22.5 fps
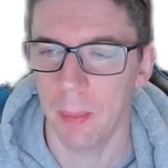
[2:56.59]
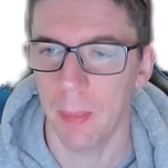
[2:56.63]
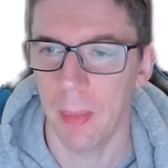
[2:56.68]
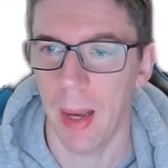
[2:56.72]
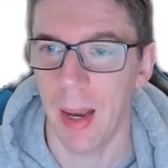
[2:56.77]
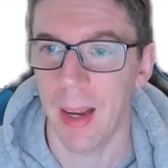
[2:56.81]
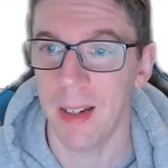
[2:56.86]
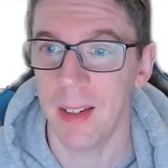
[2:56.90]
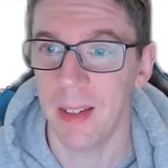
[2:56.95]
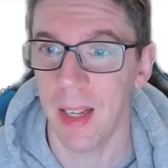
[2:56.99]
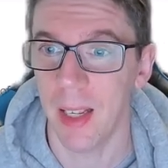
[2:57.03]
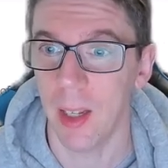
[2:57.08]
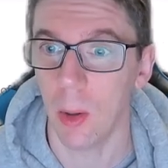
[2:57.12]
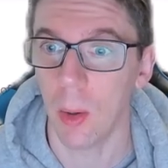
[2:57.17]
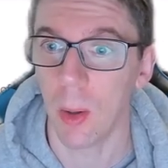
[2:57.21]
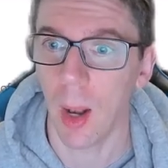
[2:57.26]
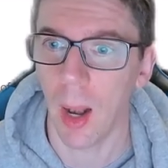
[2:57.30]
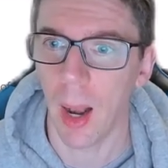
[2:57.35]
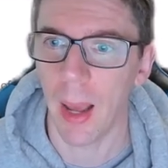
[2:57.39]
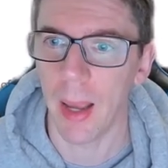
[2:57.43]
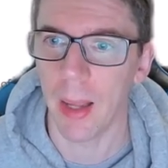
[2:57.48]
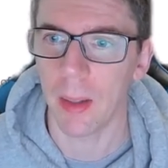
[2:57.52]
ideal
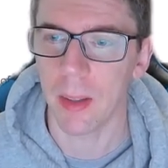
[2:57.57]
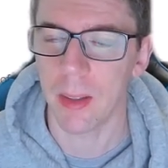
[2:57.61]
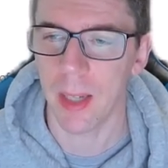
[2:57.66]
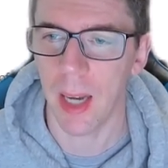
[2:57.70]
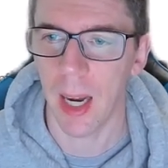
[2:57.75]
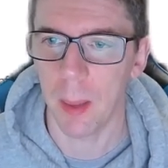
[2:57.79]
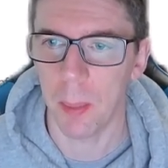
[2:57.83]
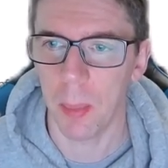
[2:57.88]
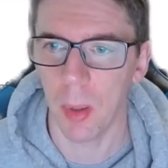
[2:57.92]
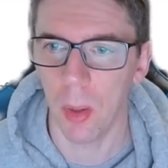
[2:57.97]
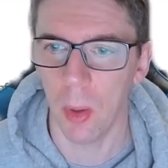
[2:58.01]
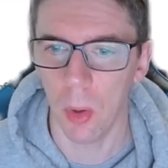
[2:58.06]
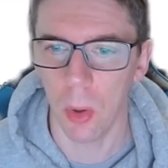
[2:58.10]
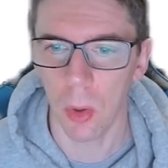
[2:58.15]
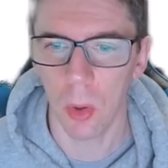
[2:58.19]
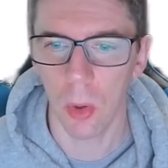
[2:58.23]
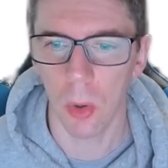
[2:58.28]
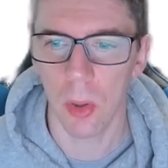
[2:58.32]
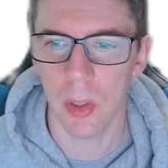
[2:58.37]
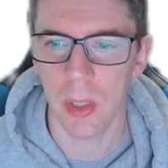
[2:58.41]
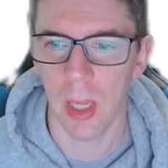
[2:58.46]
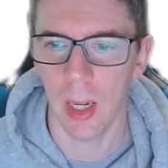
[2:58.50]
client type
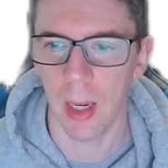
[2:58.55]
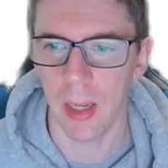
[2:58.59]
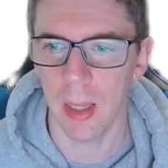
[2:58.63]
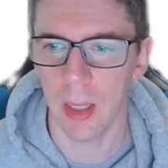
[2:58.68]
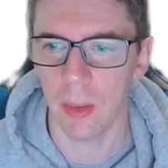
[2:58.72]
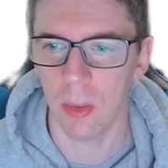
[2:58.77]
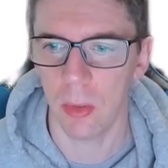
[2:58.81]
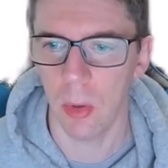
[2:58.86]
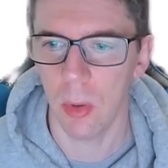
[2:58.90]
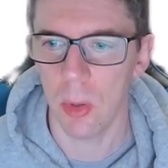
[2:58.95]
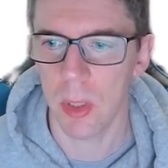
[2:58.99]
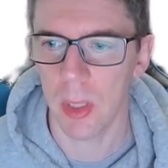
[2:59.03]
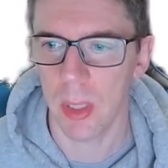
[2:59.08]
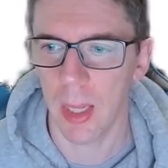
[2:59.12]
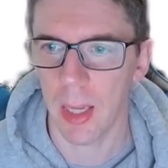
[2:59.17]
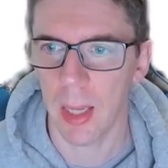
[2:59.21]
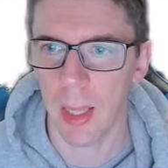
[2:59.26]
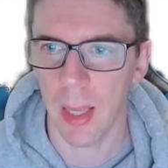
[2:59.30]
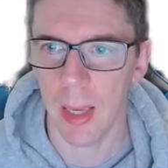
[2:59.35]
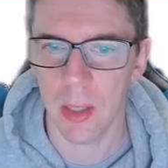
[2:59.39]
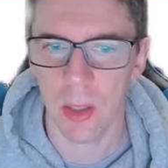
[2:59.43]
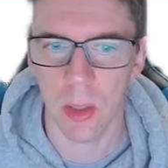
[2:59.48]
logos that link through to their
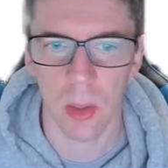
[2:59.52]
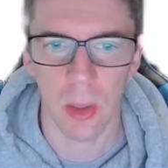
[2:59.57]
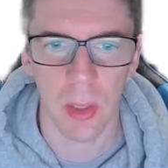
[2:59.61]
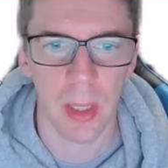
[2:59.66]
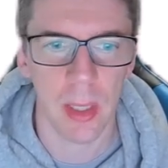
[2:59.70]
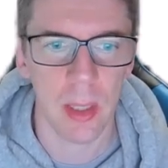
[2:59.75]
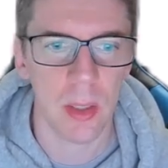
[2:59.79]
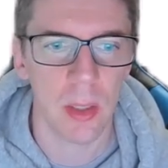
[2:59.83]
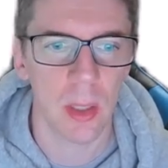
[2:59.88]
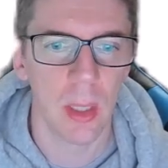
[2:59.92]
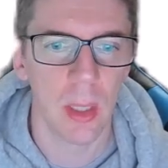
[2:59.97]
case studies.